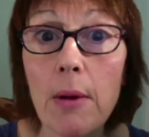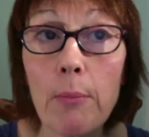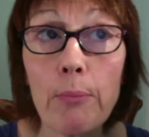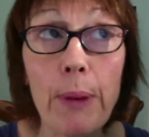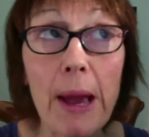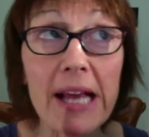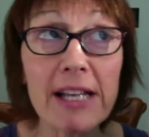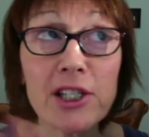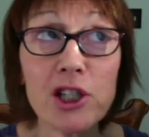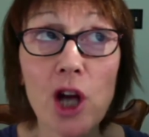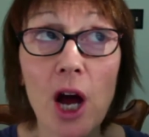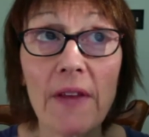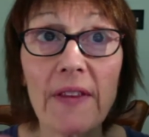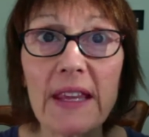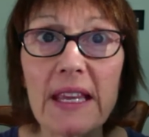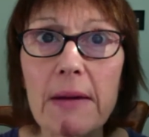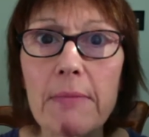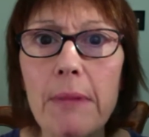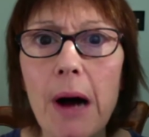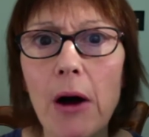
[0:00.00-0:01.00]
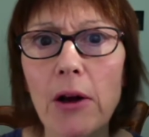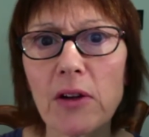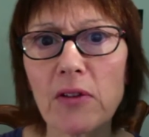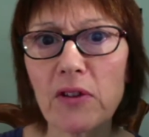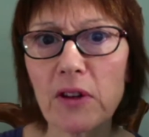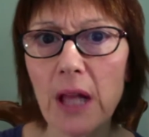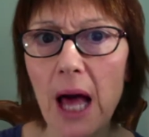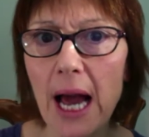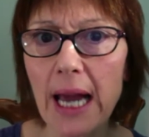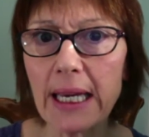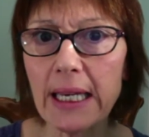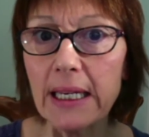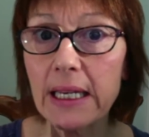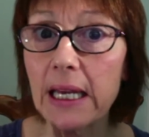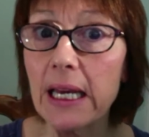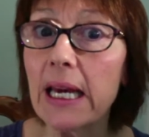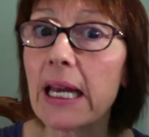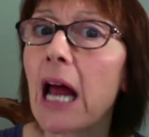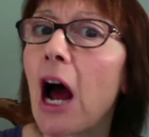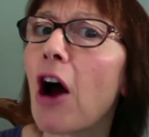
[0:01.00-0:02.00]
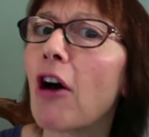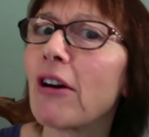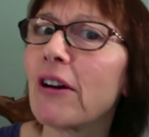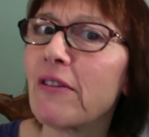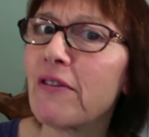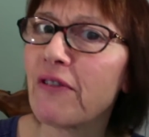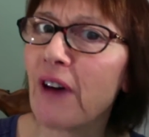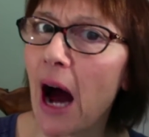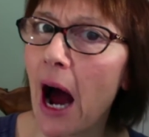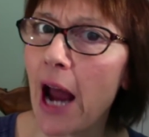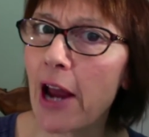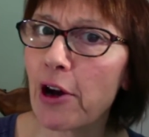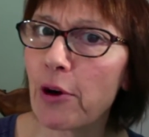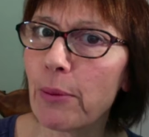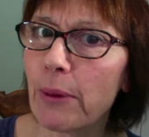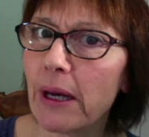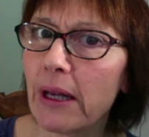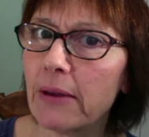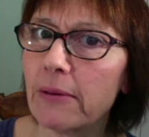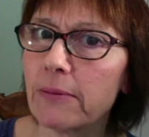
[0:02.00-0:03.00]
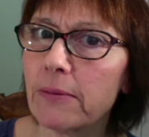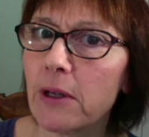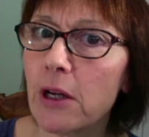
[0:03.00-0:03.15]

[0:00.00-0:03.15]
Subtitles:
based on the amount of light in our environment.